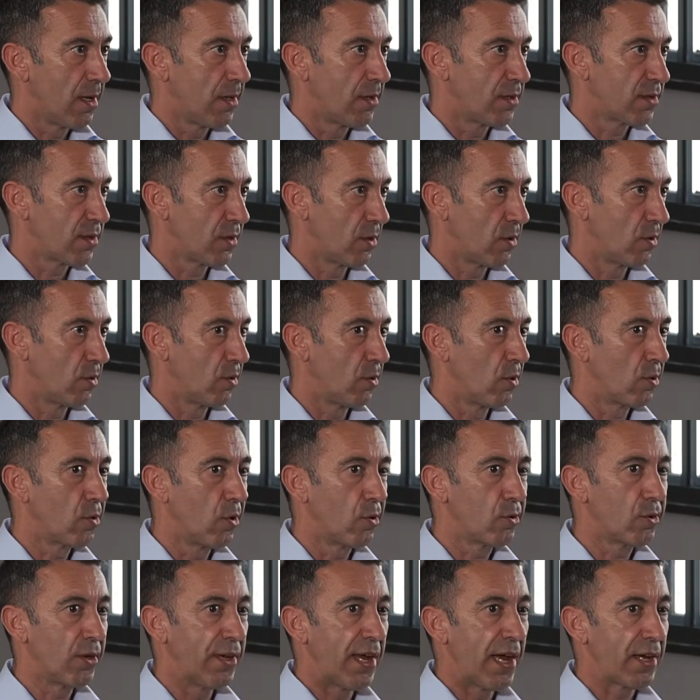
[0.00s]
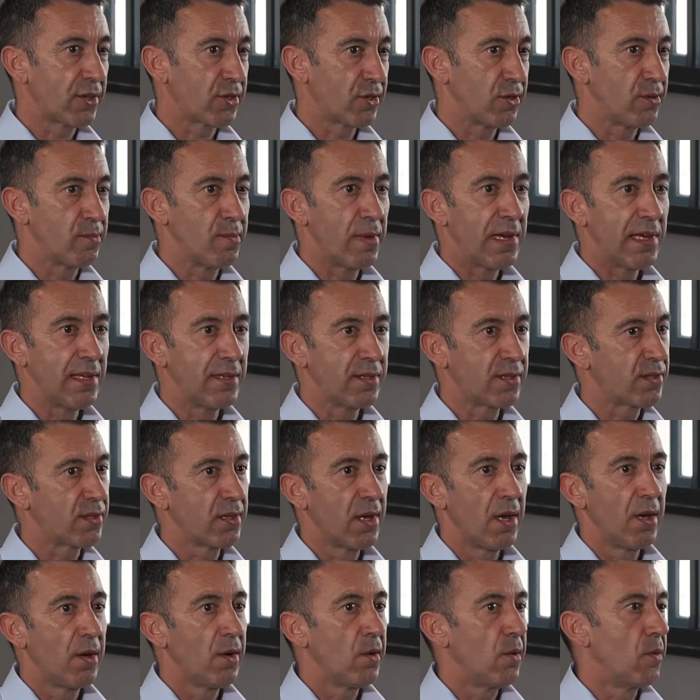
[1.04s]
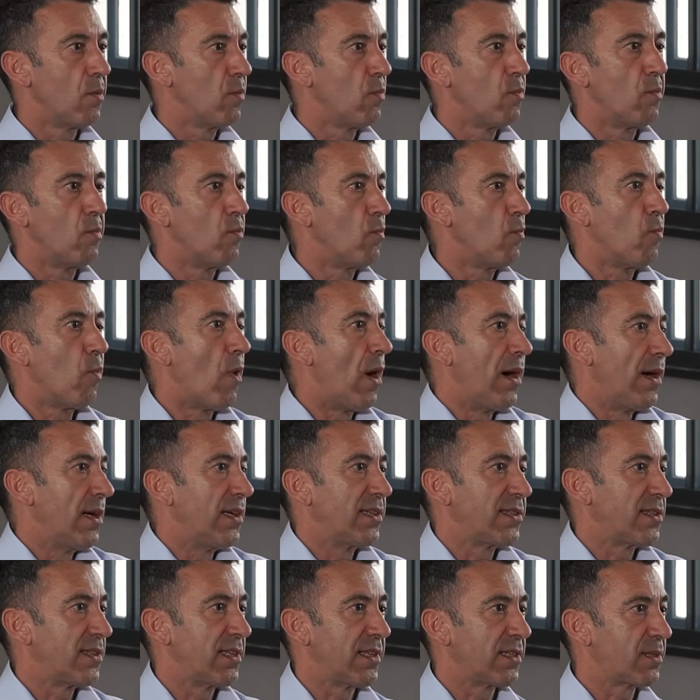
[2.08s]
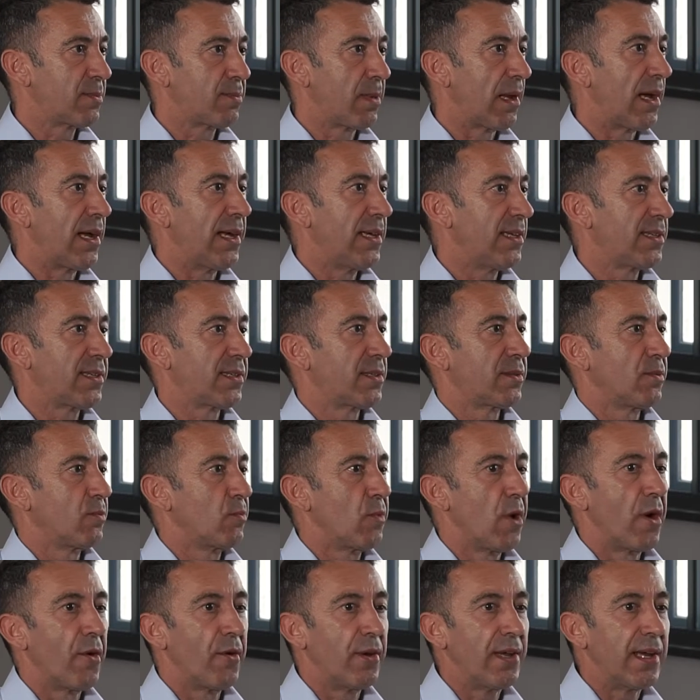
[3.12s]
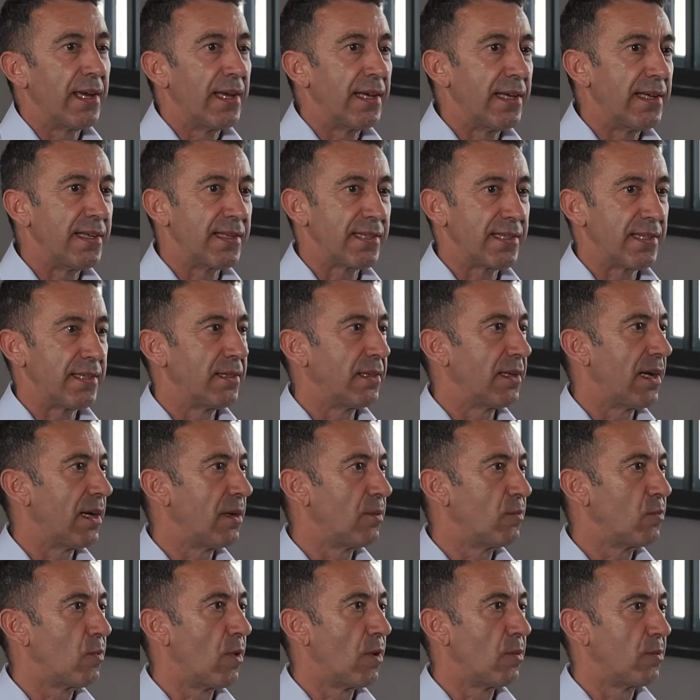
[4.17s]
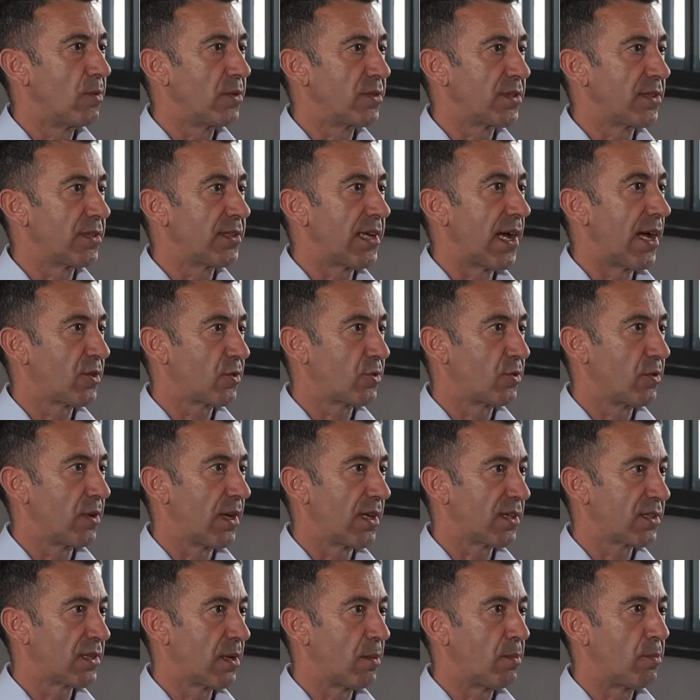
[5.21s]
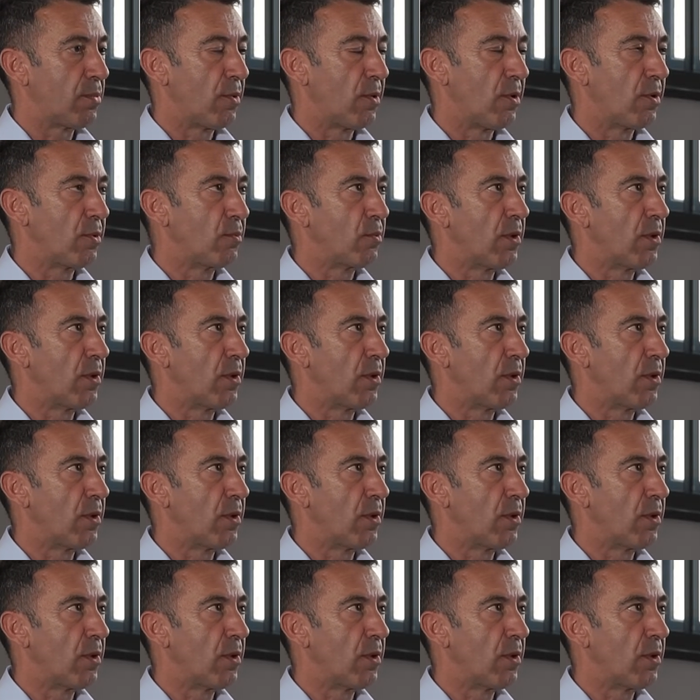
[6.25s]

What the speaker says: So local connection means why is this place where it is, and what was attached to it at some point.